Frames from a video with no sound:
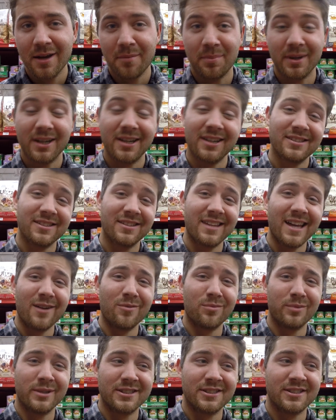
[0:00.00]
Because of
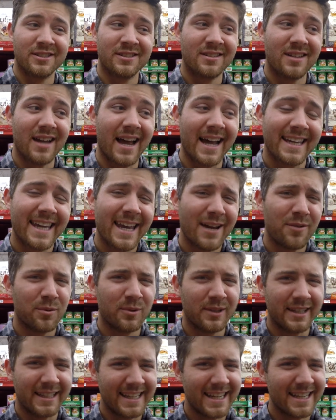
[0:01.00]
that reason, I can't
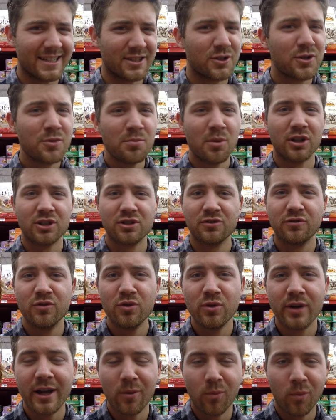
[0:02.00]
really get too much
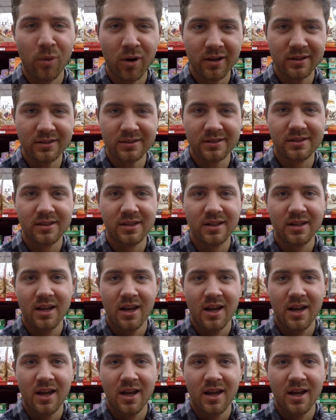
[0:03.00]
food at once.